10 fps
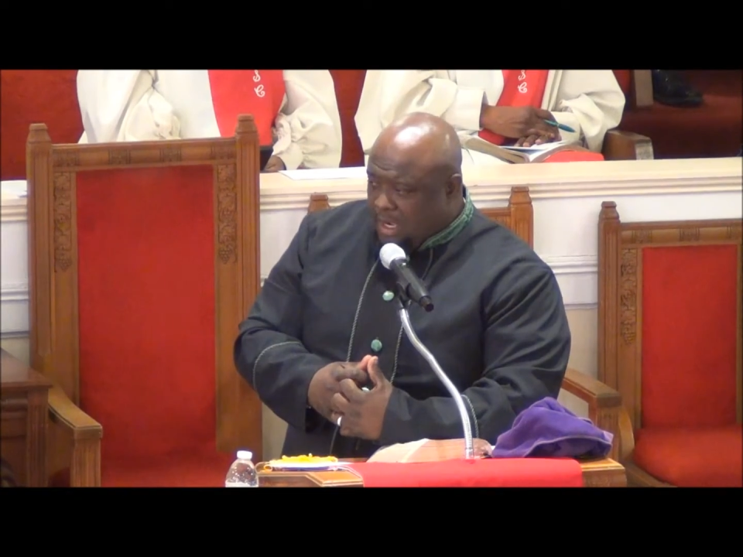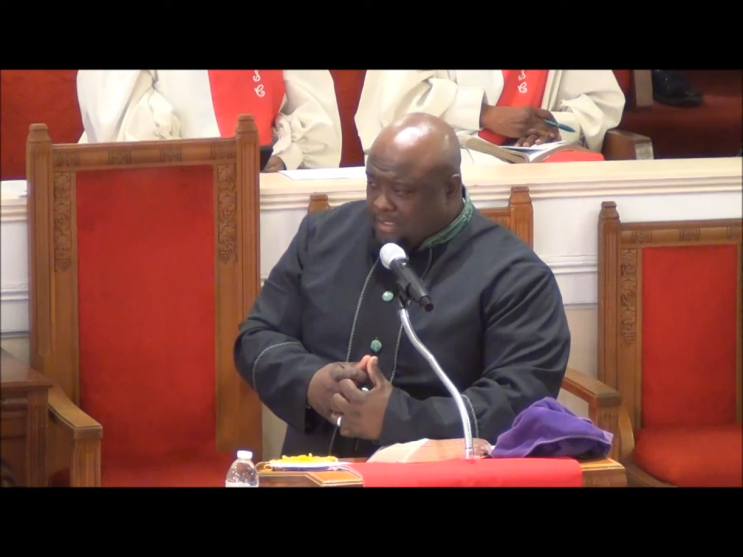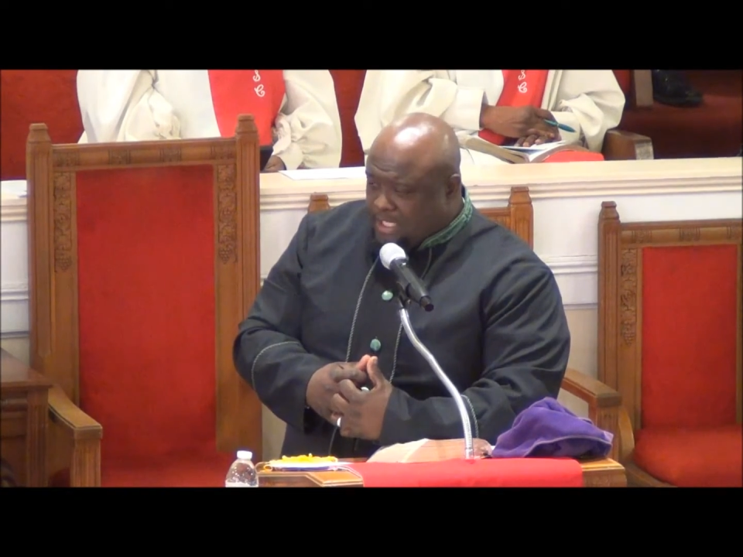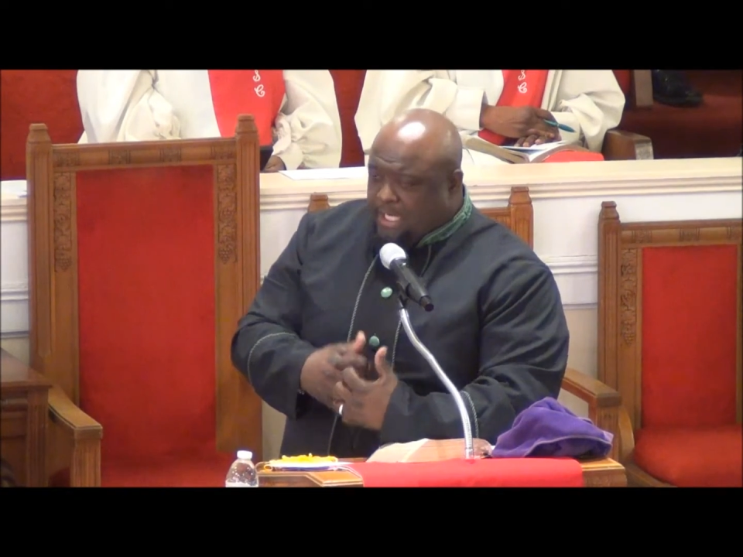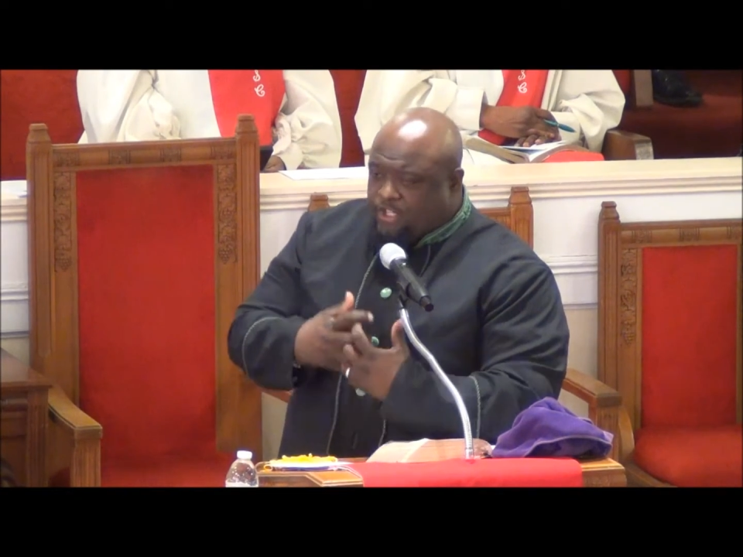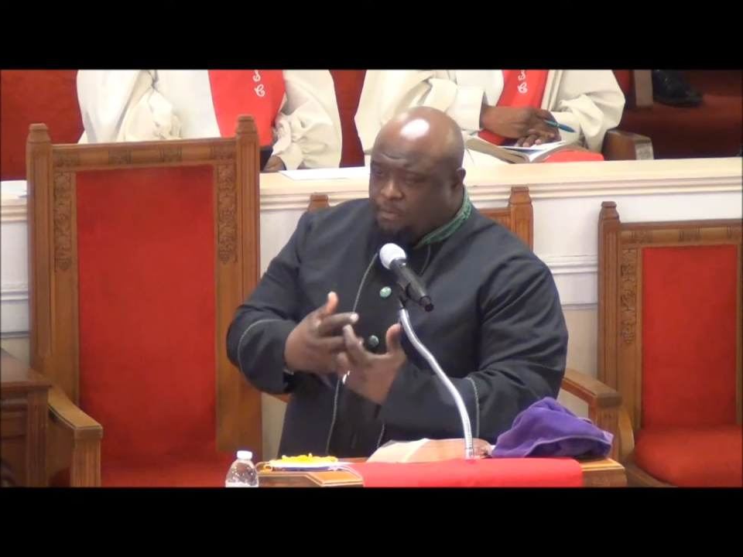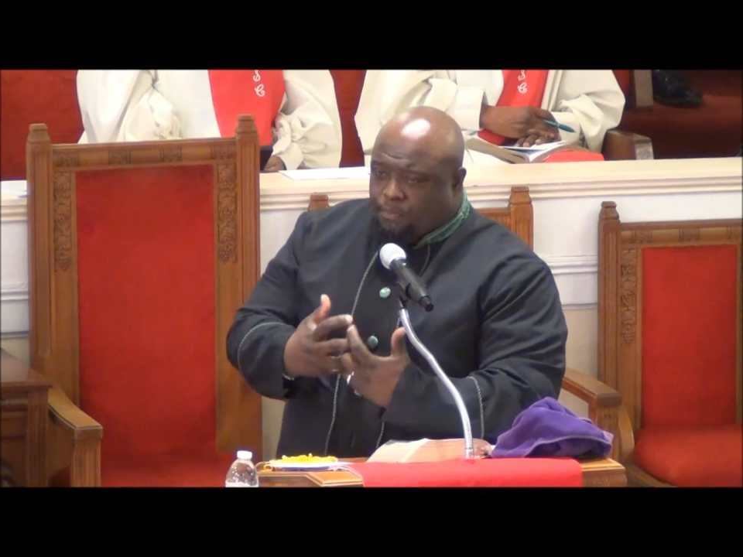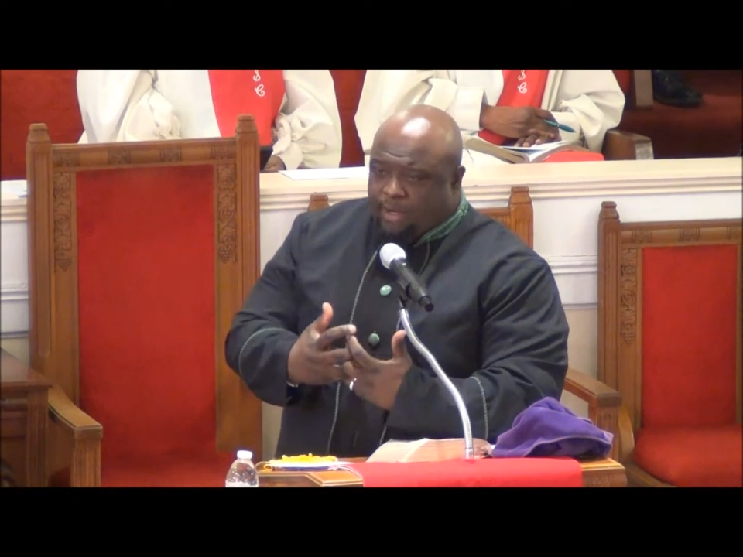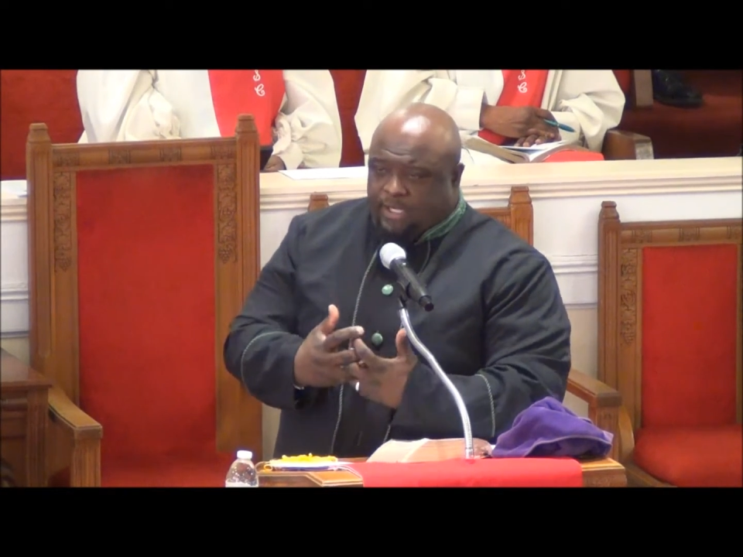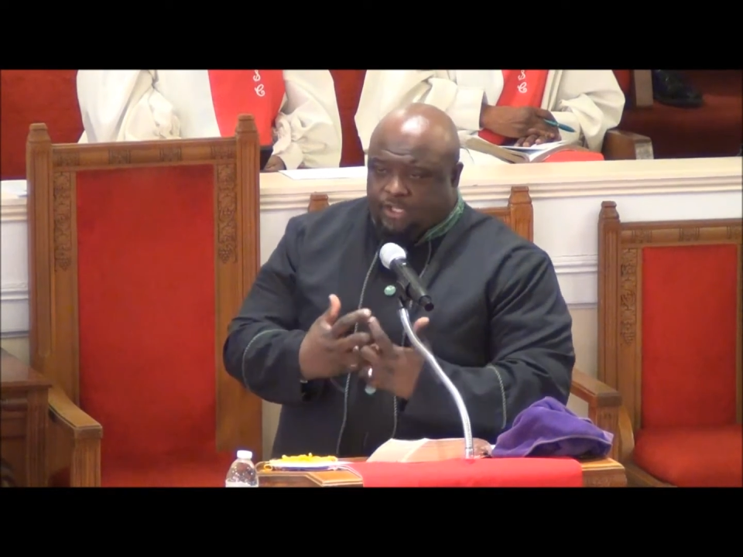teaching
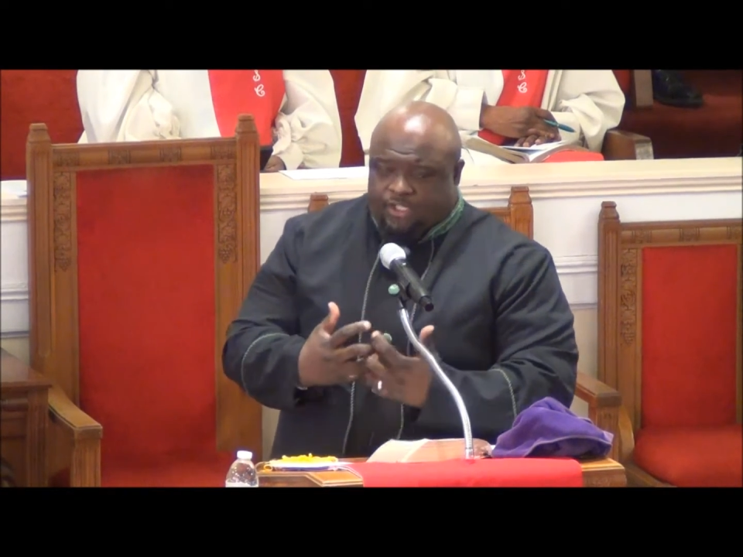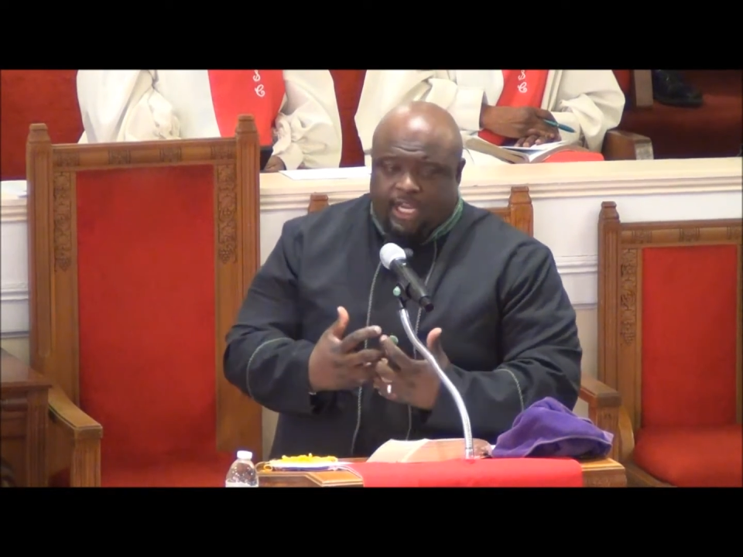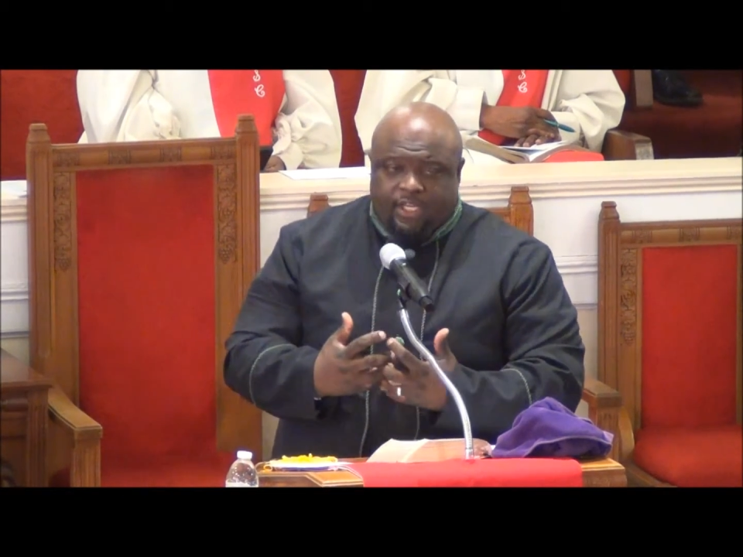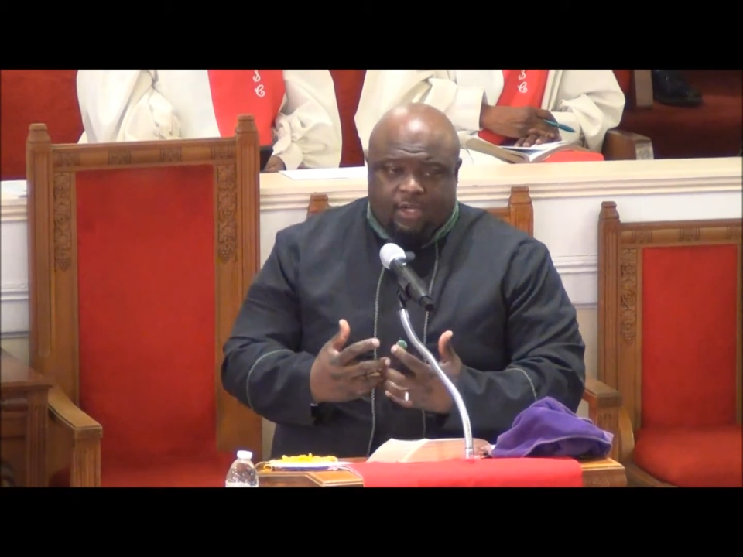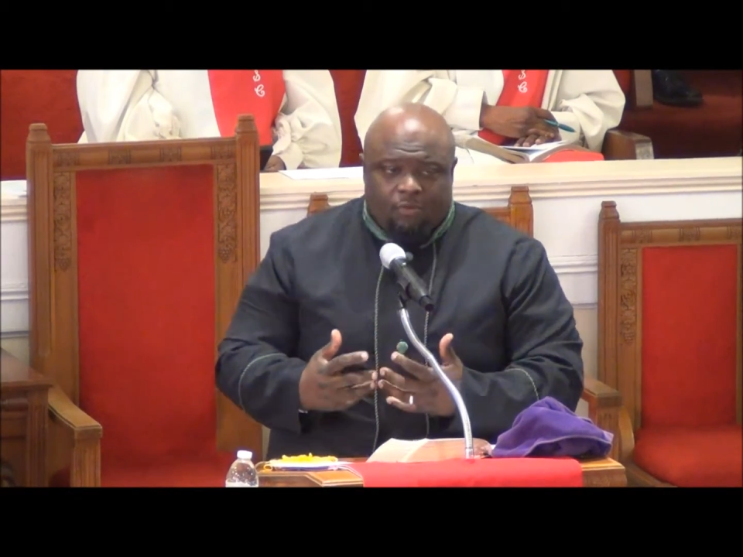preachers, teaching